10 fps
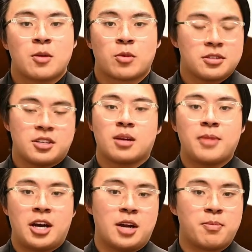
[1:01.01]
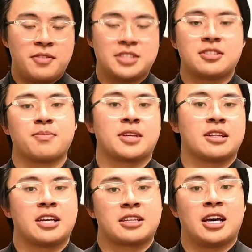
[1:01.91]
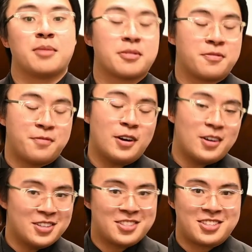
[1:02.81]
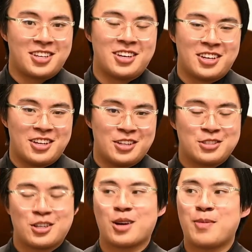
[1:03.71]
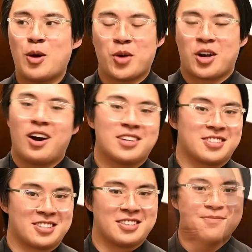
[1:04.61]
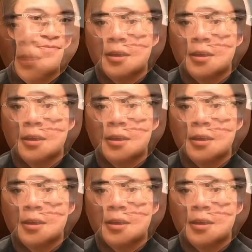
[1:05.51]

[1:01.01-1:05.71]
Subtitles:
We're going to talk about how to prevent something like that. But first, let's talk about what causes it.